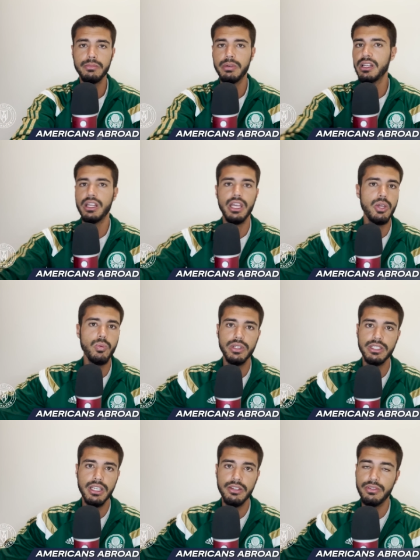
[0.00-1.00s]
but he
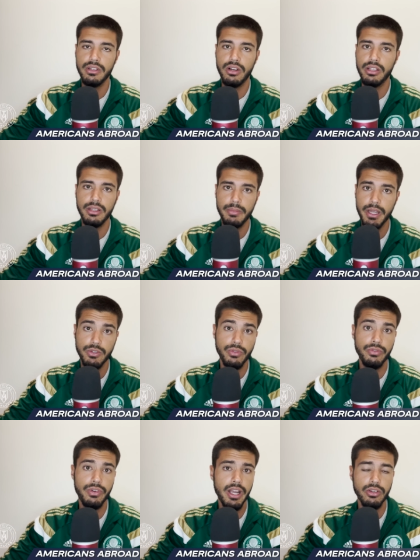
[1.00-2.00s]
wasn't even on the bench for
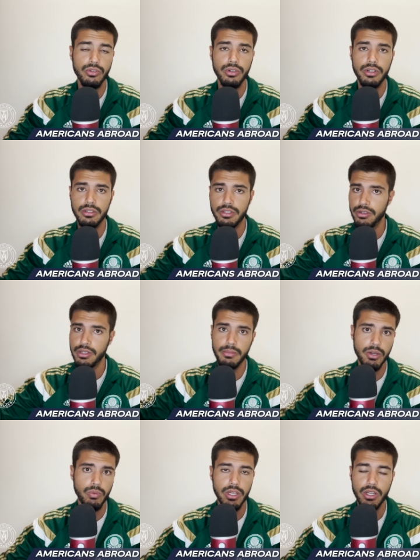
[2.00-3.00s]
Feyenoord during the
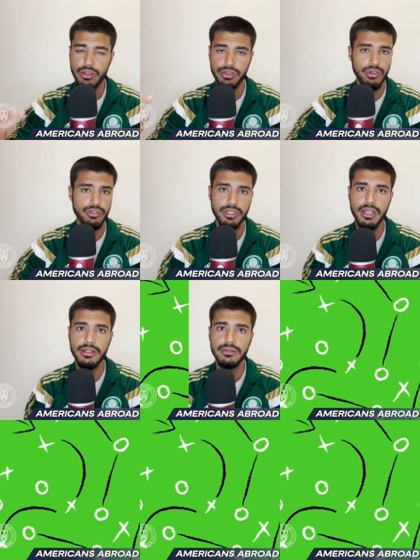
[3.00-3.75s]
midweek on Thursday.